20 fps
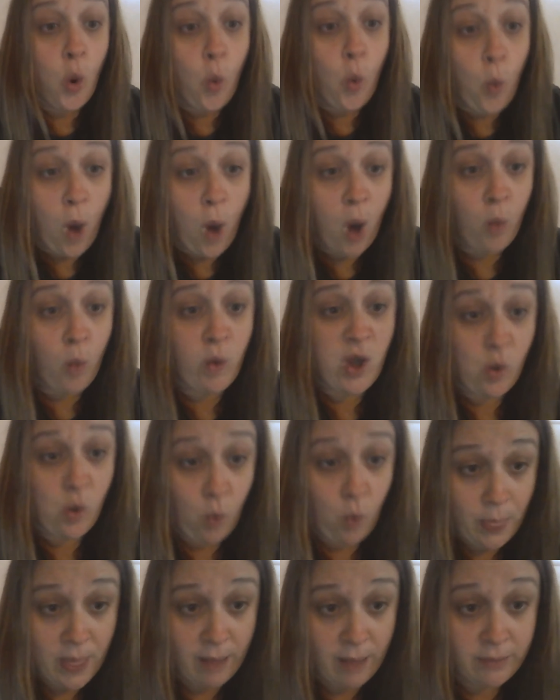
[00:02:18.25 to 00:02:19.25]
what we
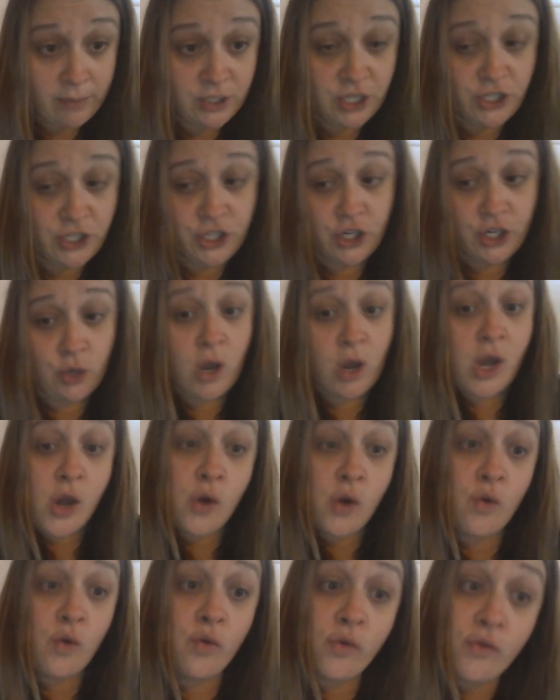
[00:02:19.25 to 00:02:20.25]
want them to do
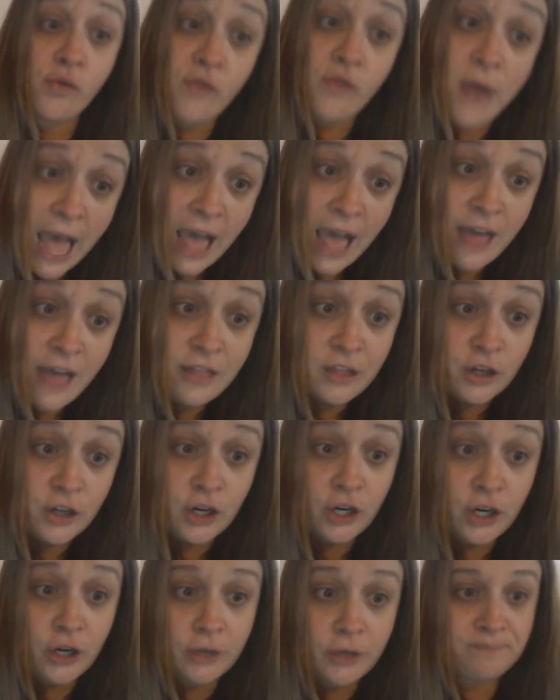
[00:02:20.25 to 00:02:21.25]

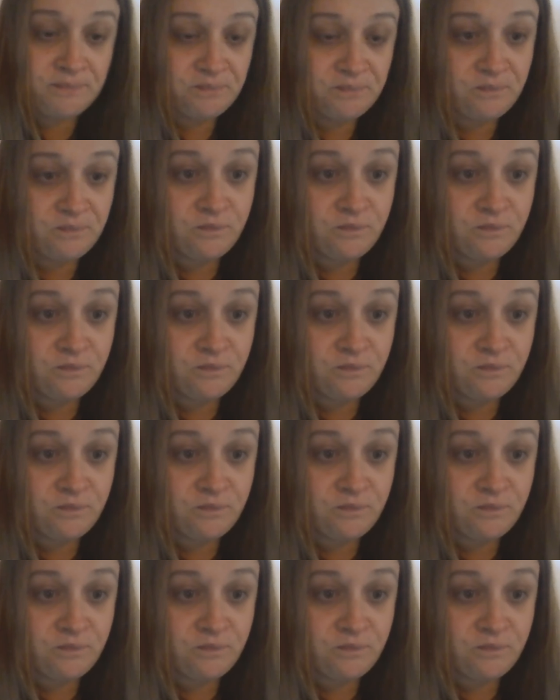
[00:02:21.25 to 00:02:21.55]
rather